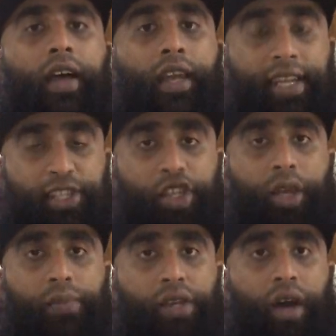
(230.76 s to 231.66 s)
in
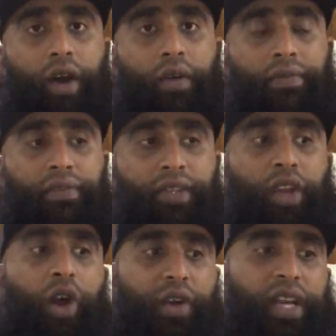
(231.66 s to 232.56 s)
terms of the
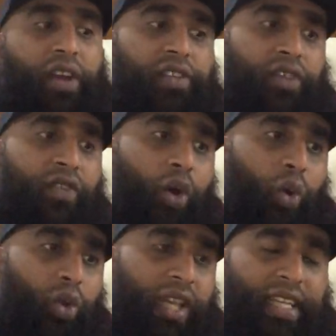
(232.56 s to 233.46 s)
lockdown. You've got
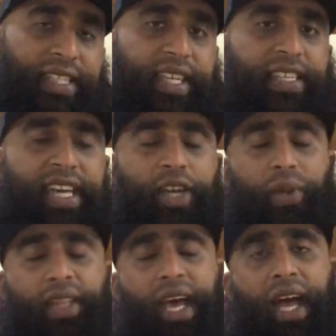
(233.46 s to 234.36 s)
all that to contend
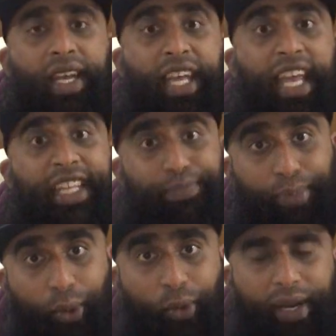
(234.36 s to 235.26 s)
with and it's
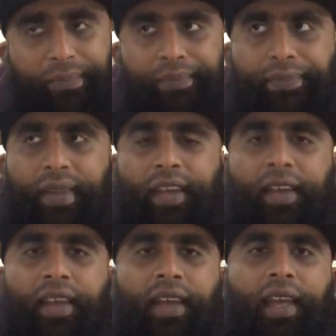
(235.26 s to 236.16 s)
boring.
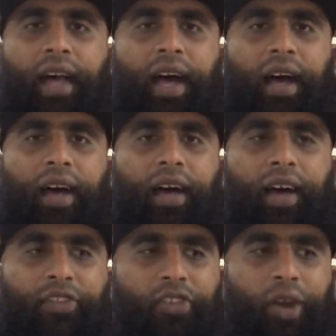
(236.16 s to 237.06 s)

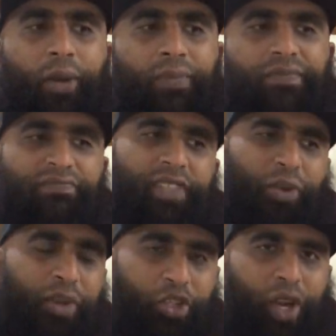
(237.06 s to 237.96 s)
So you
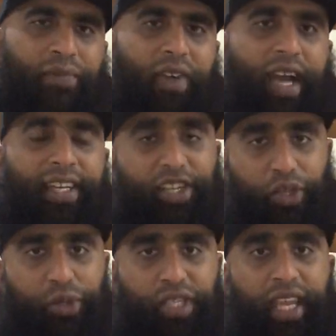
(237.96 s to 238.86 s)
want to try and find a
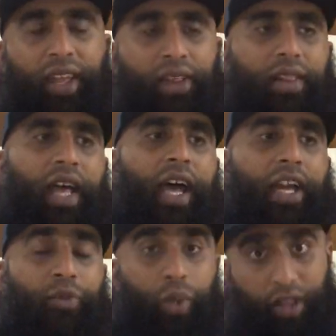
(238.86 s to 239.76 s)
new skill,
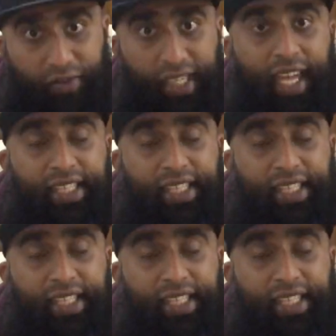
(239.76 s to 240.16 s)
and we'll obviously get